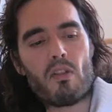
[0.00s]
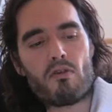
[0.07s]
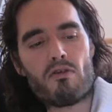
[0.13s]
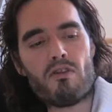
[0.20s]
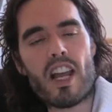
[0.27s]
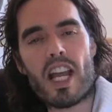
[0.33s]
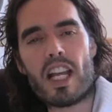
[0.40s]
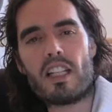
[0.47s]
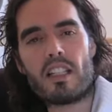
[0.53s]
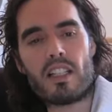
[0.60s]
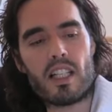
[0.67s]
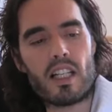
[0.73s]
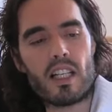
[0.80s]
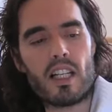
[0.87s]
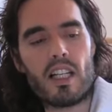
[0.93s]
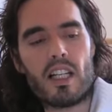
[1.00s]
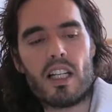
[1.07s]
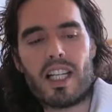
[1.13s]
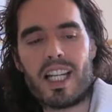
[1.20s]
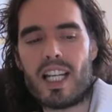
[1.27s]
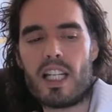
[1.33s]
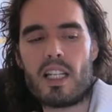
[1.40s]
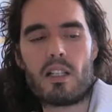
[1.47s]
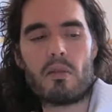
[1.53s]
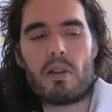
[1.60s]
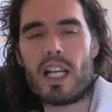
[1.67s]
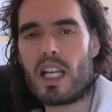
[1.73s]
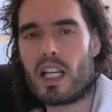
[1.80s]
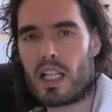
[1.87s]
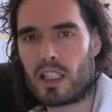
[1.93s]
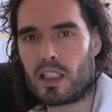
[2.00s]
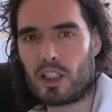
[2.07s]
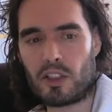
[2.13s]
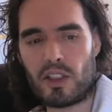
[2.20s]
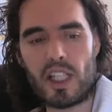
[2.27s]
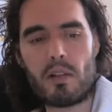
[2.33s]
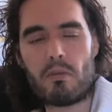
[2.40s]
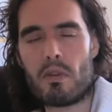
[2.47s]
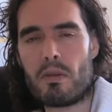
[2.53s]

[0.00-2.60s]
read that he's in treating